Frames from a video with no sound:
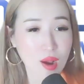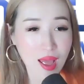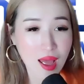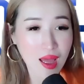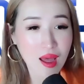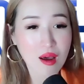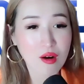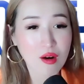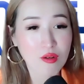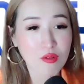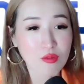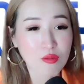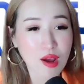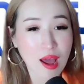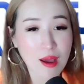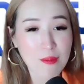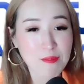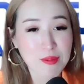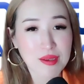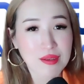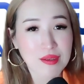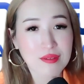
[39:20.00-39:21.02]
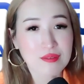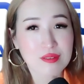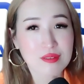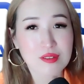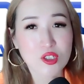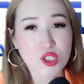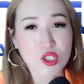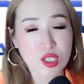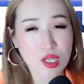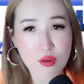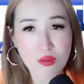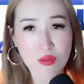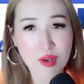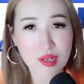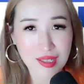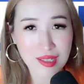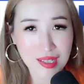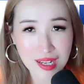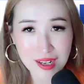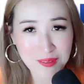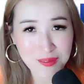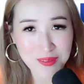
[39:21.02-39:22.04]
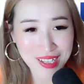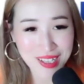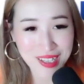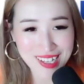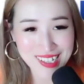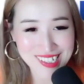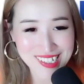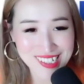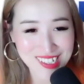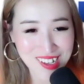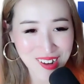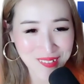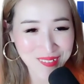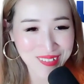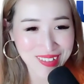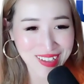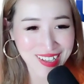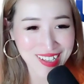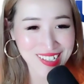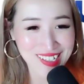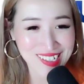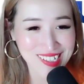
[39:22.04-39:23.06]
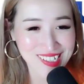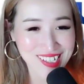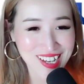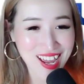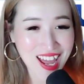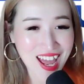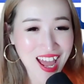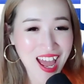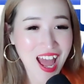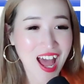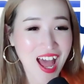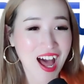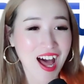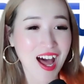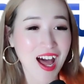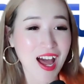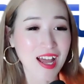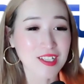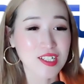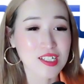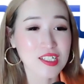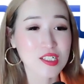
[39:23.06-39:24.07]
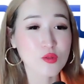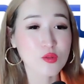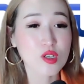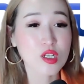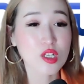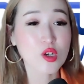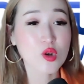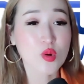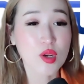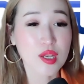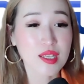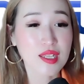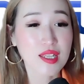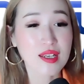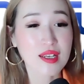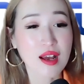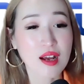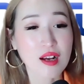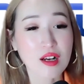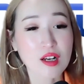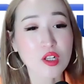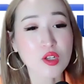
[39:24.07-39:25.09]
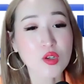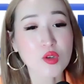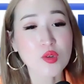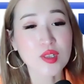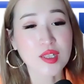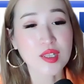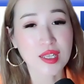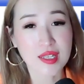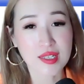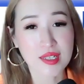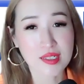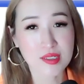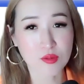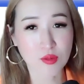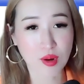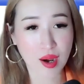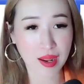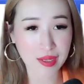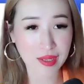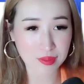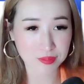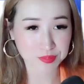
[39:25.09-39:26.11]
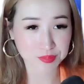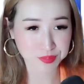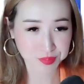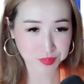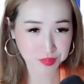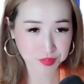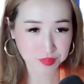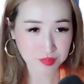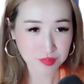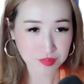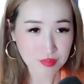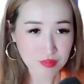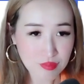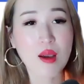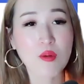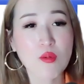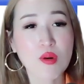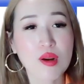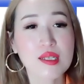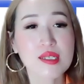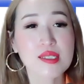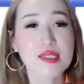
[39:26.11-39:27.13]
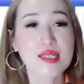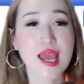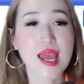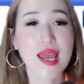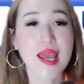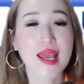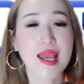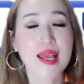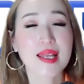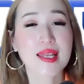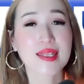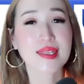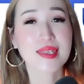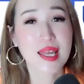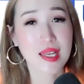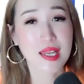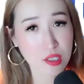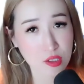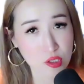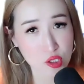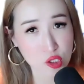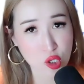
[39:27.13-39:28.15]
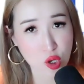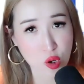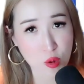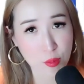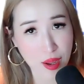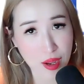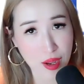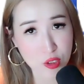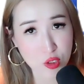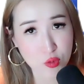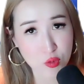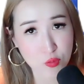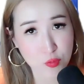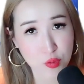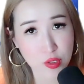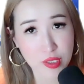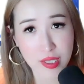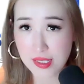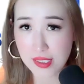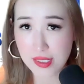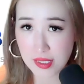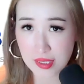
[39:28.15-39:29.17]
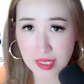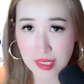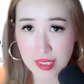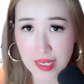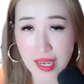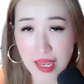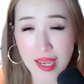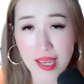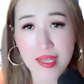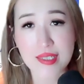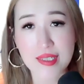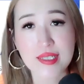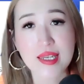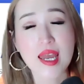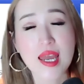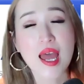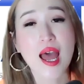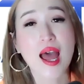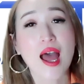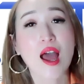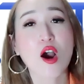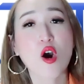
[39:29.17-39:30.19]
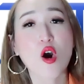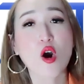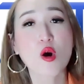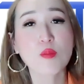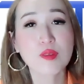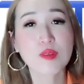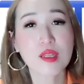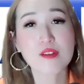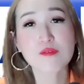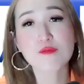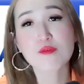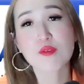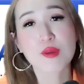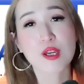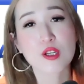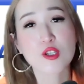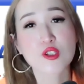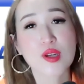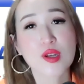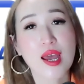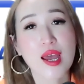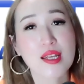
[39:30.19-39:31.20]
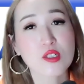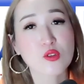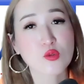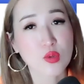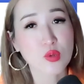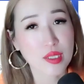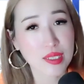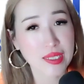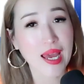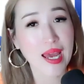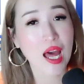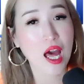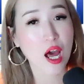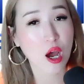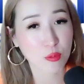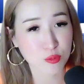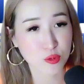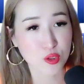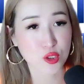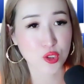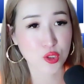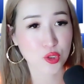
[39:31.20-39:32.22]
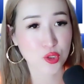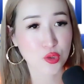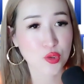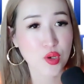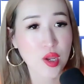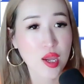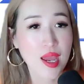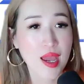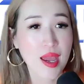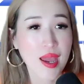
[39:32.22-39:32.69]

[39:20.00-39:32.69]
Wow, I've been sharing a lot of things on this. I just want to quickly conclude this, right? I want to say thank you so much for listening, and I hope the information has really helped you.